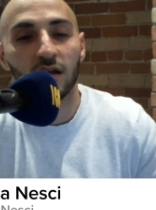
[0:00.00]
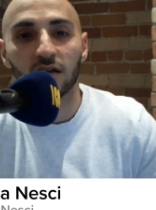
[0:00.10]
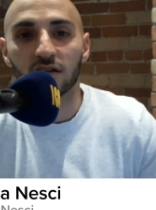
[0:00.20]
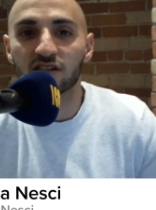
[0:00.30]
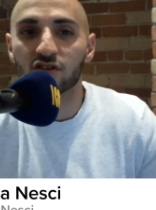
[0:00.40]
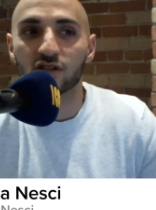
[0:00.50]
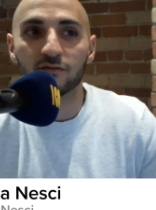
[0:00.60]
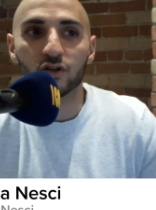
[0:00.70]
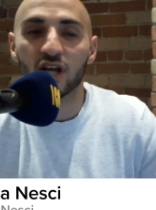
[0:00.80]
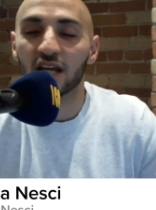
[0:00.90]
Listeners,
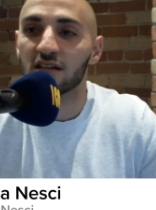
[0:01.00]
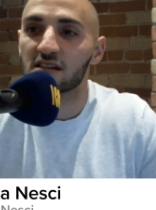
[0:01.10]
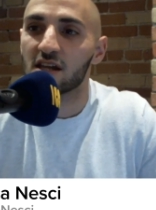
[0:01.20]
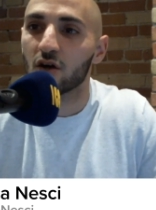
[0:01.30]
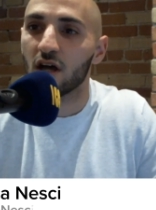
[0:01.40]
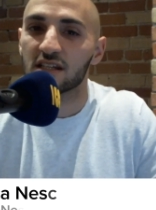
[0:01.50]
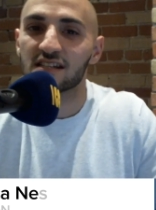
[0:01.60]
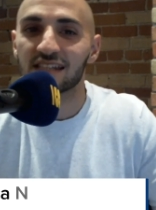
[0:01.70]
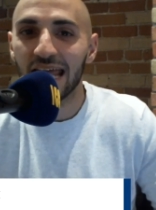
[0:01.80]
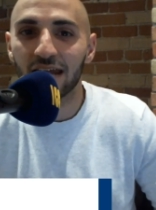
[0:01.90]
if you're checking this out on the
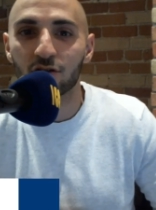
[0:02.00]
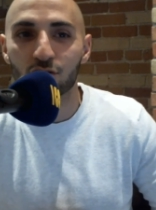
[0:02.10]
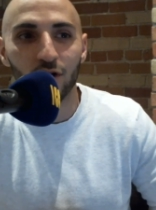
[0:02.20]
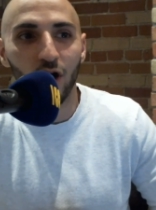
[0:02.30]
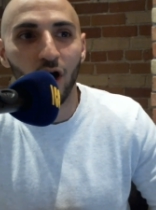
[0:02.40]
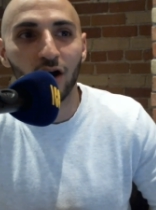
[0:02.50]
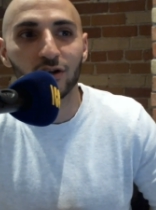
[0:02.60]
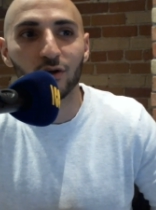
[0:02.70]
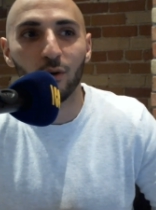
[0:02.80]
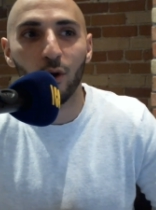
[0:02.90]
standard
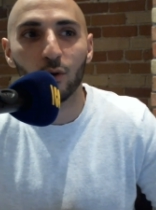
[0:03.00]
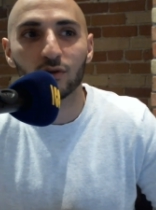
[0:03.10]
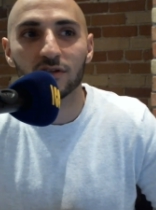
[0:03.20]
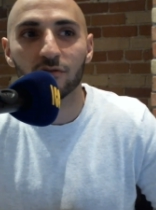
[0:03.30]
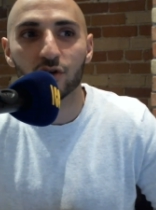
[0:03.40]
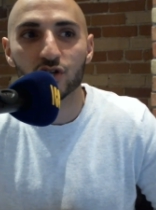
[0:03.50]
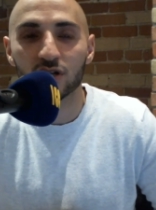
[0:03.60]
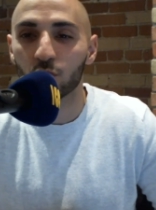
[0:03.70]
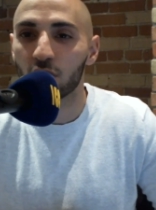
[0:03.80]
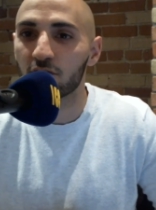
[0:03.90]
audio only
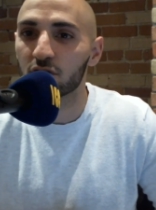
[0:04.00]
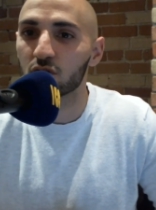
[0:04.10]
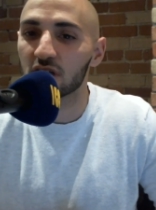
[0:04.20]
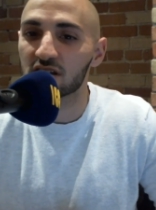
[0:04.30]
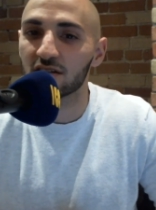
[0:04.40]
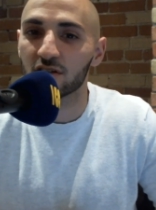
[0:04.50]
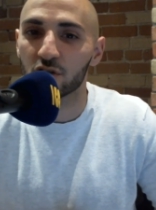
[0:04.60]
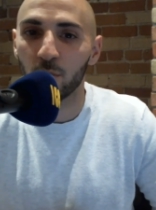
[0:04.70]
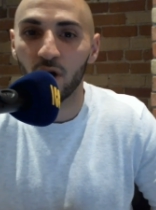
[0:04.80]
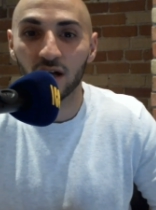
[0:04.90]
version, wherever you listen to
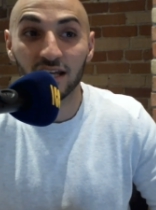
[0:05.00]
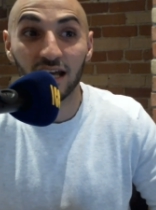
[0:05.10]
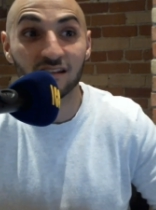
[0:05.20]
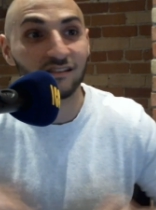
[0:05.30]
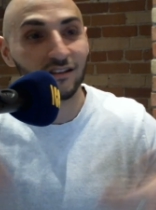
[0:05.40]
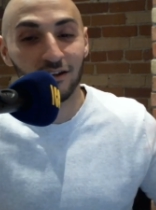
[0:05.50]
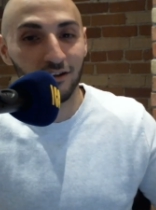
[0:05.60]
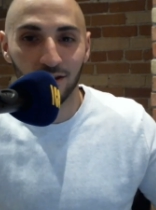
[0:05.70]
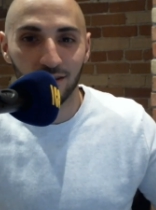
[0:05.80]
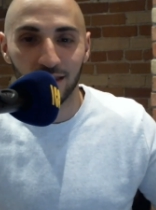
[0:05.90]
your podcasts,
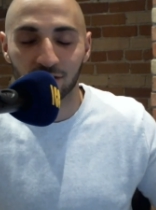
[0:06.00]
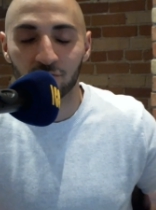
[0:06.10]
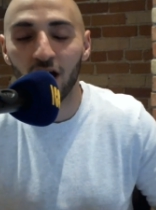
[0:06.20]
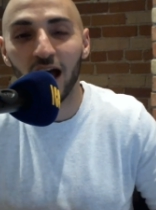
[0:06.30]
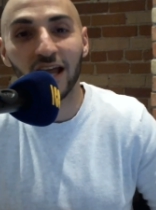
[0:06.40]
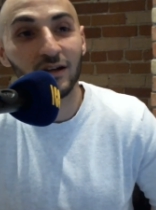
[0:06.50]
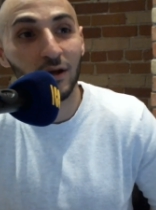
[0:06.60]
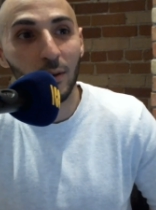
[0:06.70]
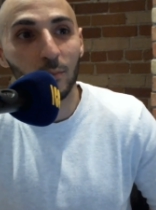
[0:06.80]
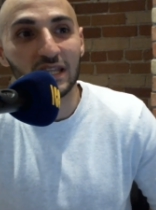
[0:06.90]
that's fine.
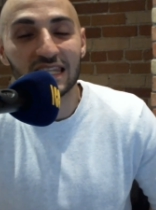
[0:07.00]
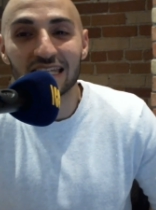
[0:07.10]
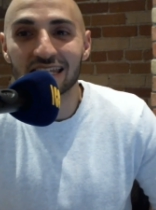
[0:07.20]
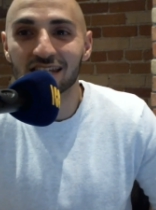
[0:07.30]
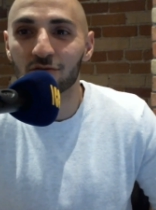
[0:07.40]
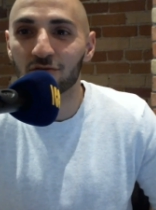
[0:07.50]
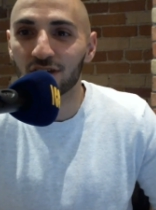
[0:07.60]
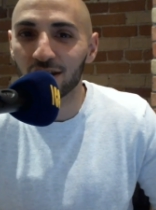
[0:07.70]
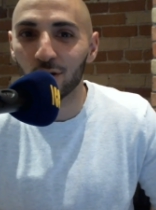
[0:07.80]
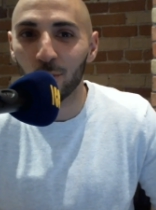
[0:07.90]
But this is a
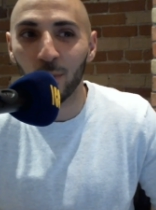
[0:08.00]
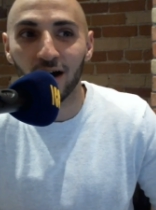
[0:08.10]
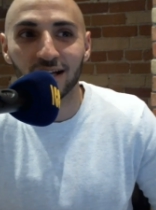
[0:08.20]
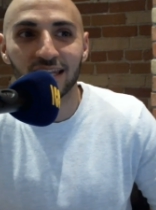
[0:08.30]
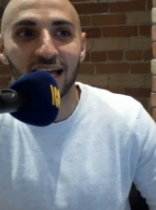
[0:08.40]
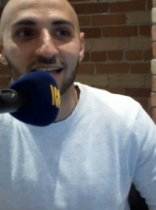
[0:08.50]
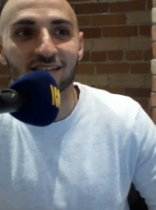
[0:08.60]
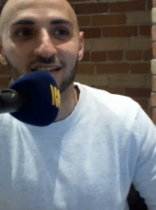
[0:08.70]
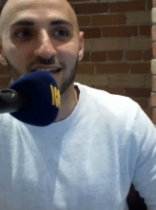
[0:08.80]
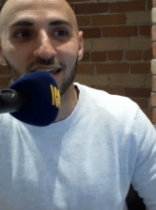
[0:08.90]
video podcast
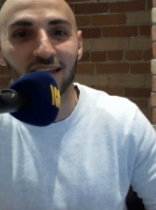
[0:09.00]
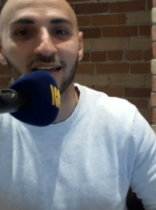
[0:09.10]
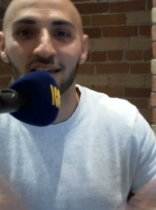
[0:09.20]
today.